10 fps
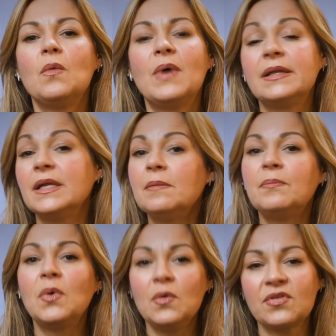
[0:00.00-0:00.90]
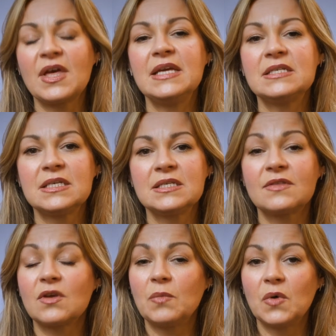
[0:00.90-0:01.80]
well, in both cases,
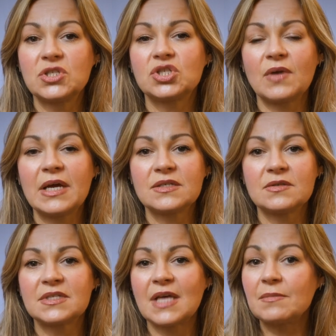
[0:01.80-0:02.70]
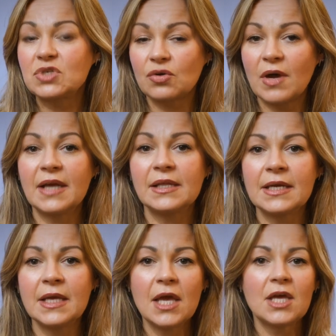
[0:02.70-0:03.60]
they're moisturisers that I'm
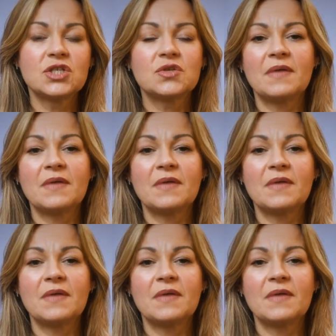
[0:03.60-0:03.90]
trialling. So